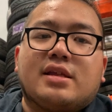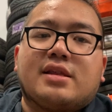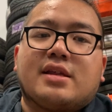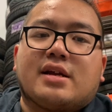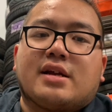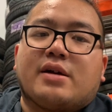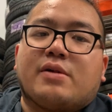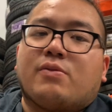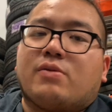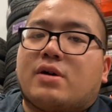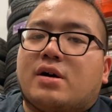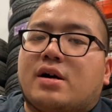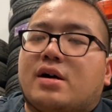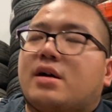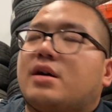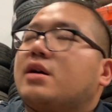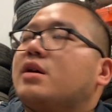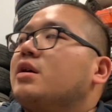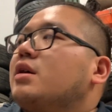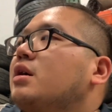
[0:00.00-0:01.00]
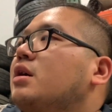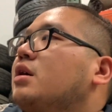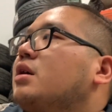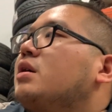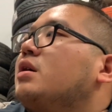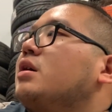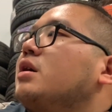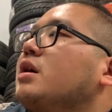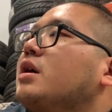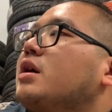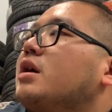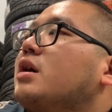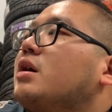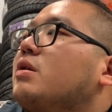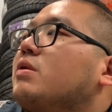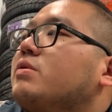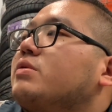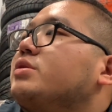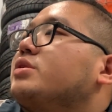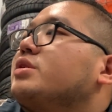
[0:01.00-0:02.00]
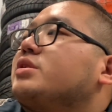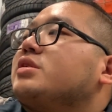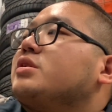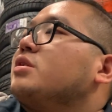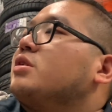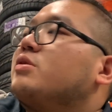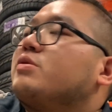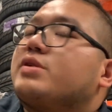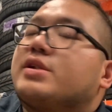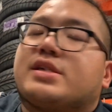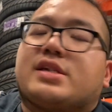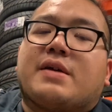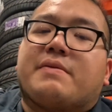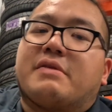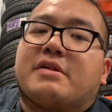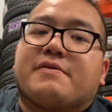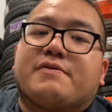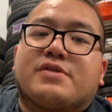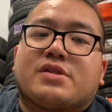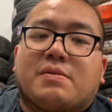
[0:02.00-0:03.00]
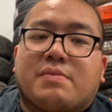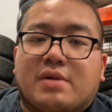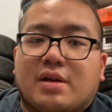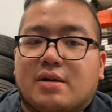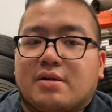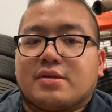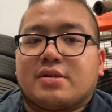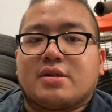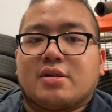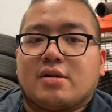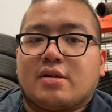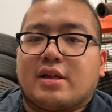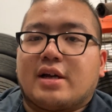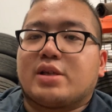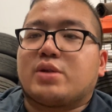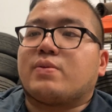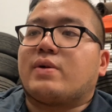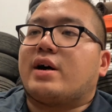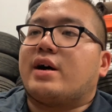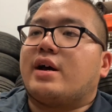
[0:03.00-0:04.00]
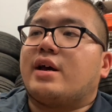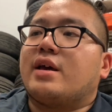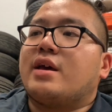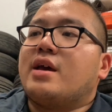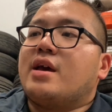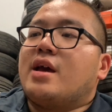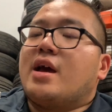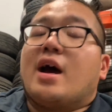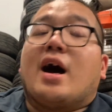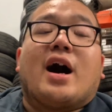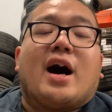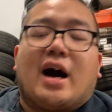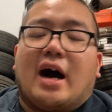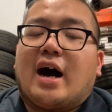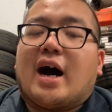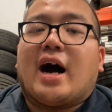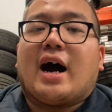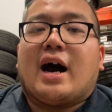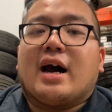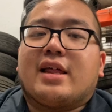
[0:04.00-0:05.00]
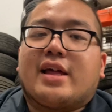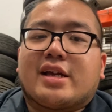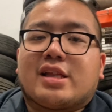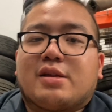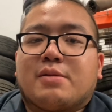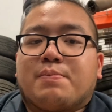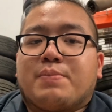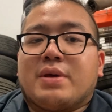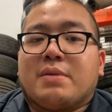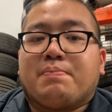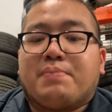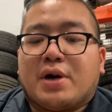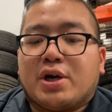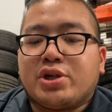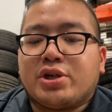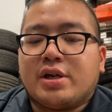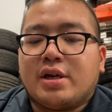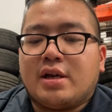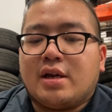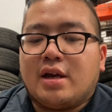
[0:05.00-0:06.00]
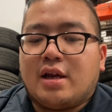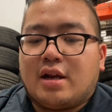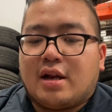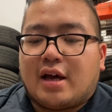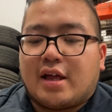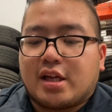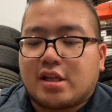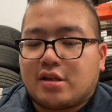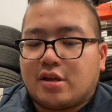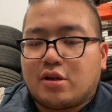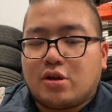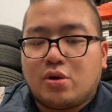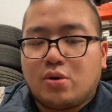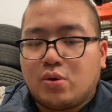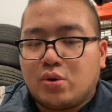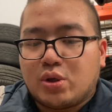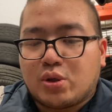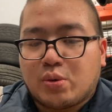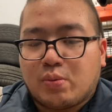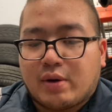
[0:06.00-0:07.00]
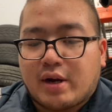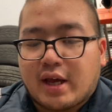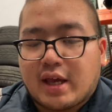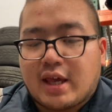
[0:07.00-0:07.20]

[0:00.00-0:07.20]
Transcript: that I want, or just, you know, just saving up for something else. So that's why I like to be budget, and I like to use what I